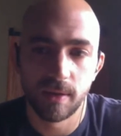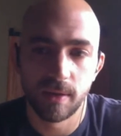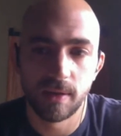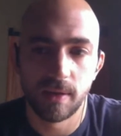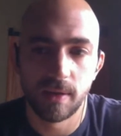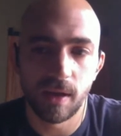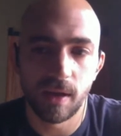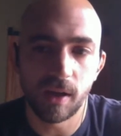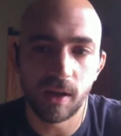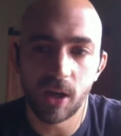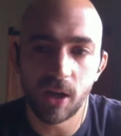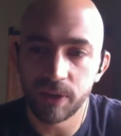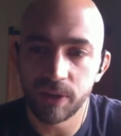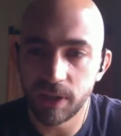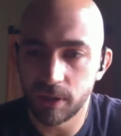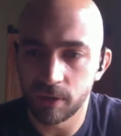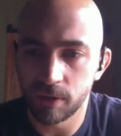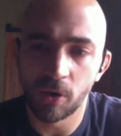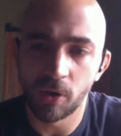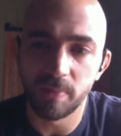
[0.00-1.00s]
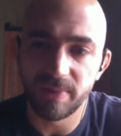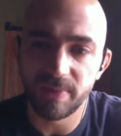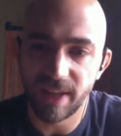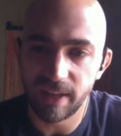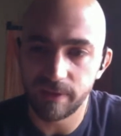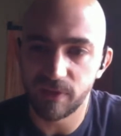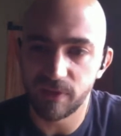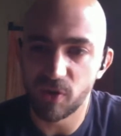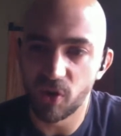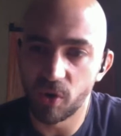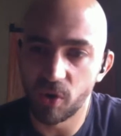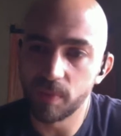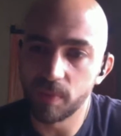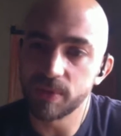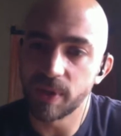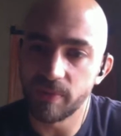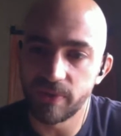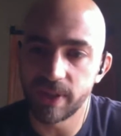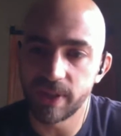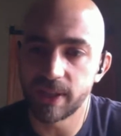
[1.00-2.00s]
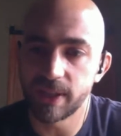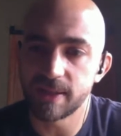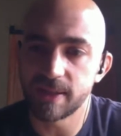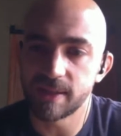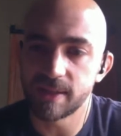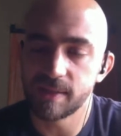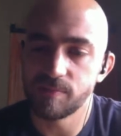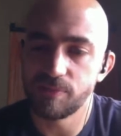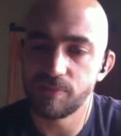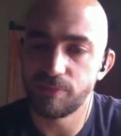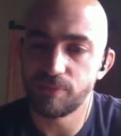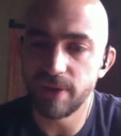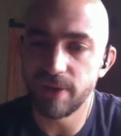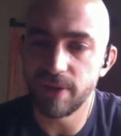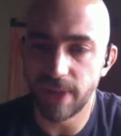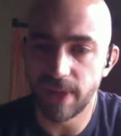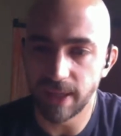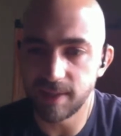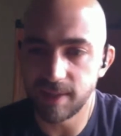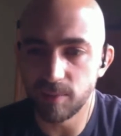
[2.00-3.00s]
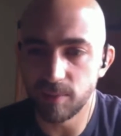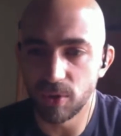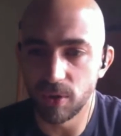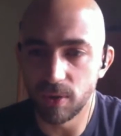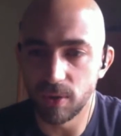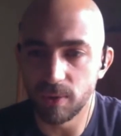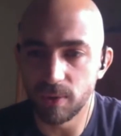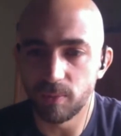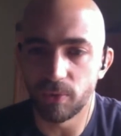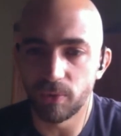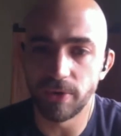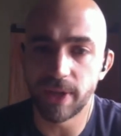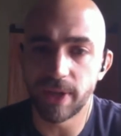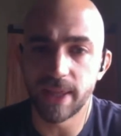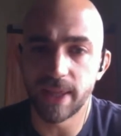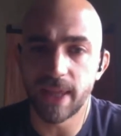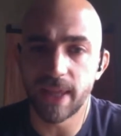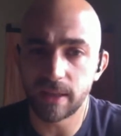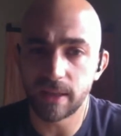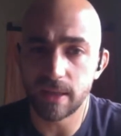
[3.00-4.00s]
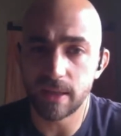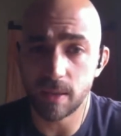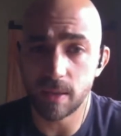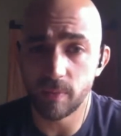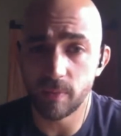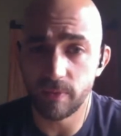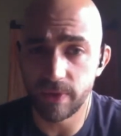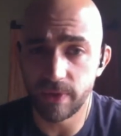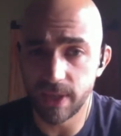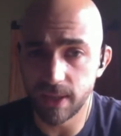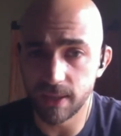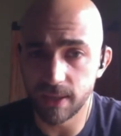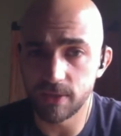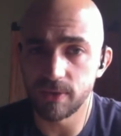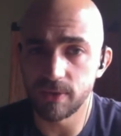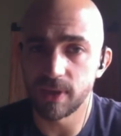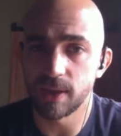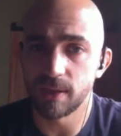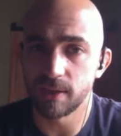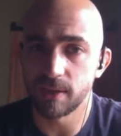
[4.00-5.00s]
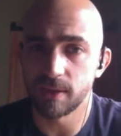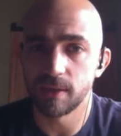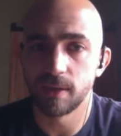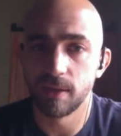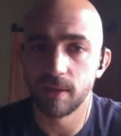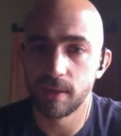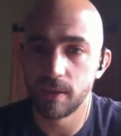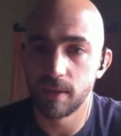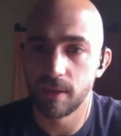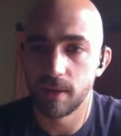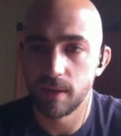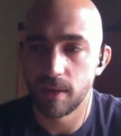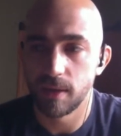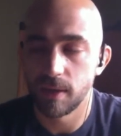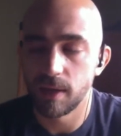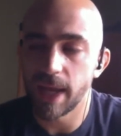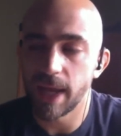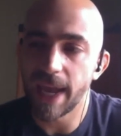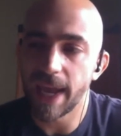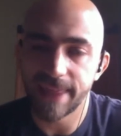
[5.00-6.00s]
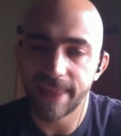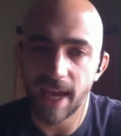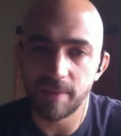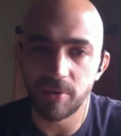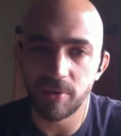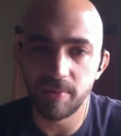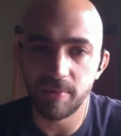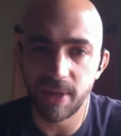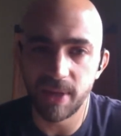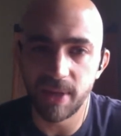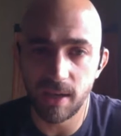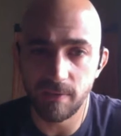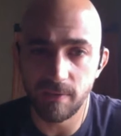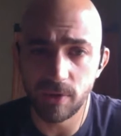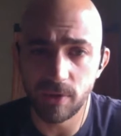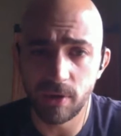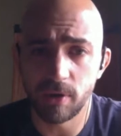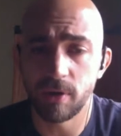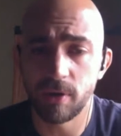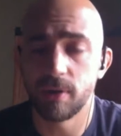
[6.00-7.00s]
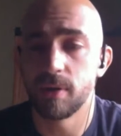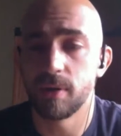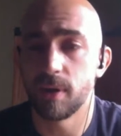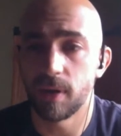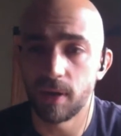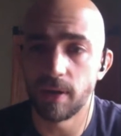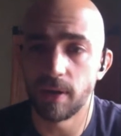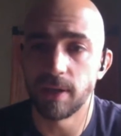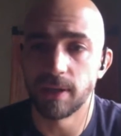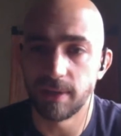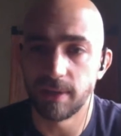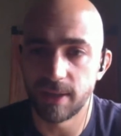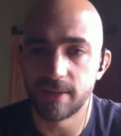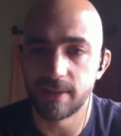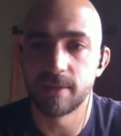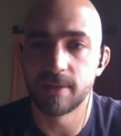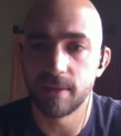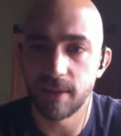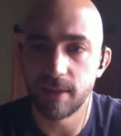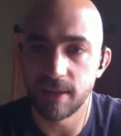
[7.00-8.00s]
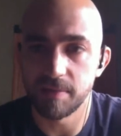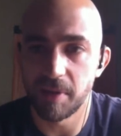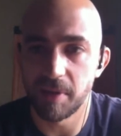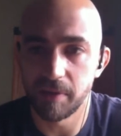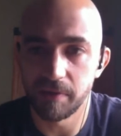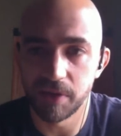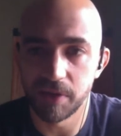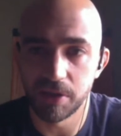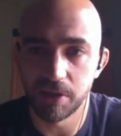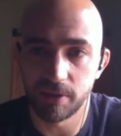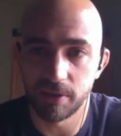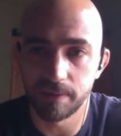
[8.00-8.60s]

a container or a platform, something that's pretty flexible, where you can add custom fields, you can adapt the behavior. Yeah, that's my vision.